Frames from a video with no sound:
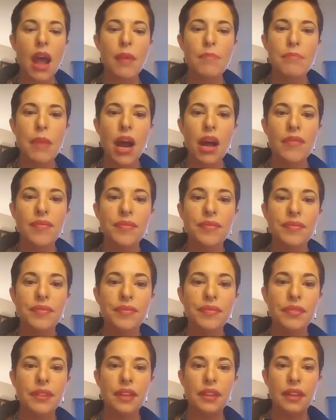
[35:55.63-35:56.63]
All
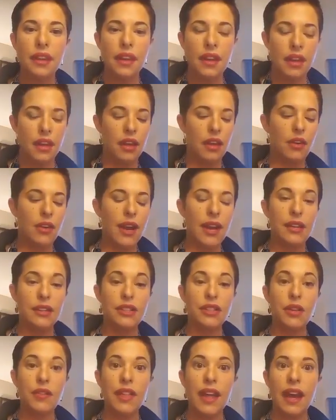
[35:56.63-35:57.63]
right,
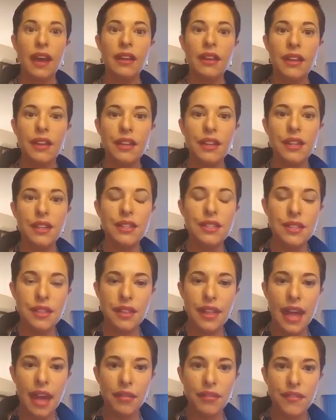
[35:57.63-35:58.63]
so that is
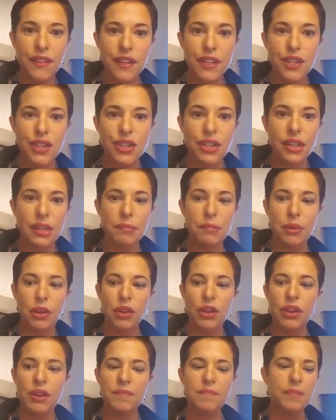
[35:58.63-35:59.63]
that finished lip
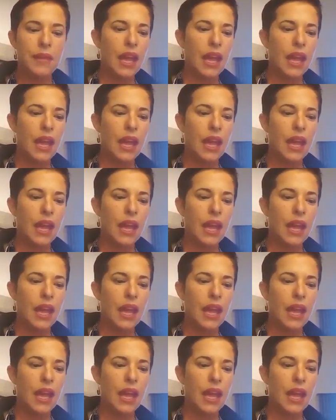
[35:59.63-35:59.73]
look.